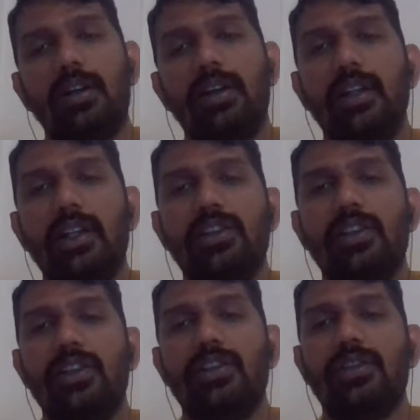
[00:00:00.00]
A lead
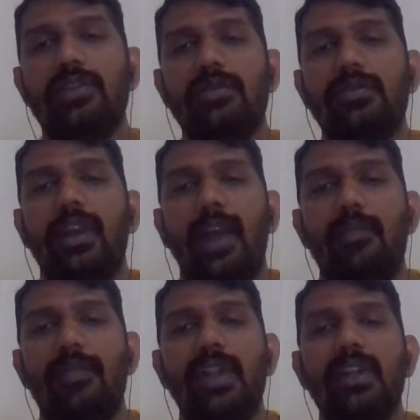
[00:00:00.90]
generation
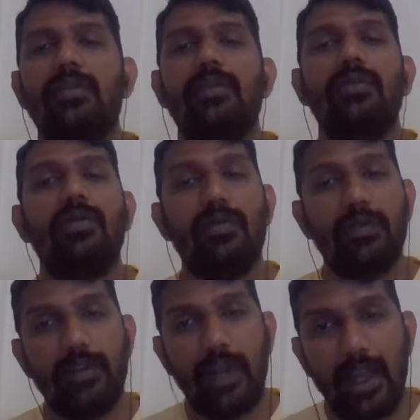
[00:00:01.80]
campaign
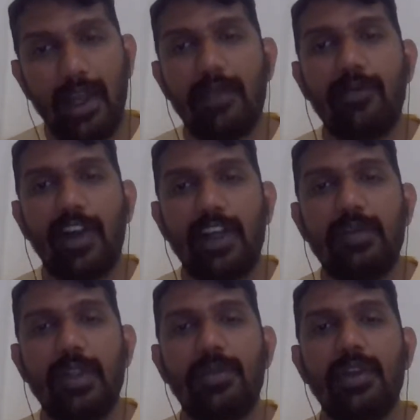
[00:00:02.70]
would help find
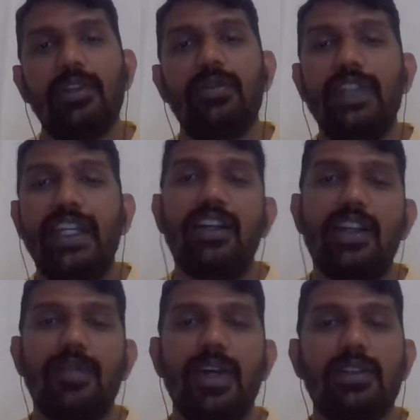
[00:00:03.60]
people who need
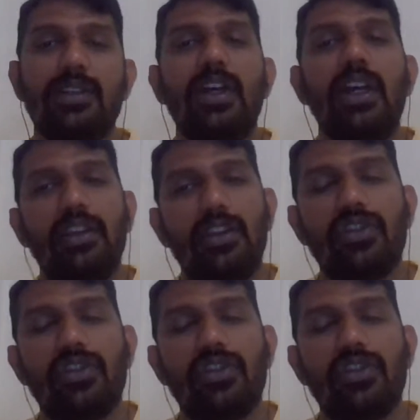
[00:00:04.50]
repairs. The